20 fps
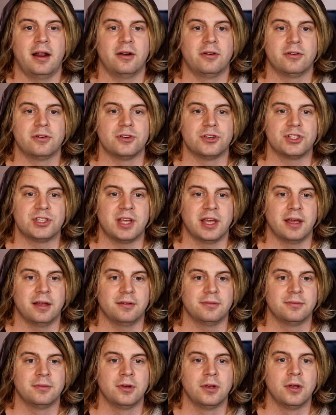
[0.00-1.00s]

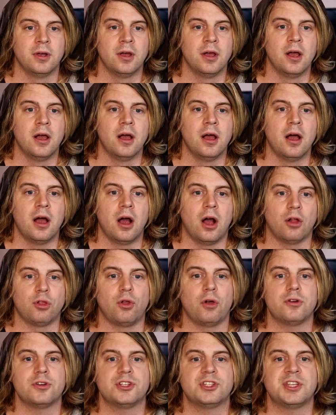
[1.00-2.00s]
understand. A
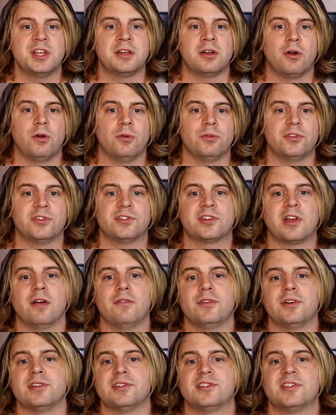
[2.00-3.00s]
large sinkhole
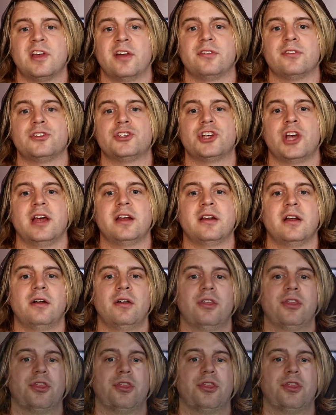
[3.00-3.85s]
discovered in southern China,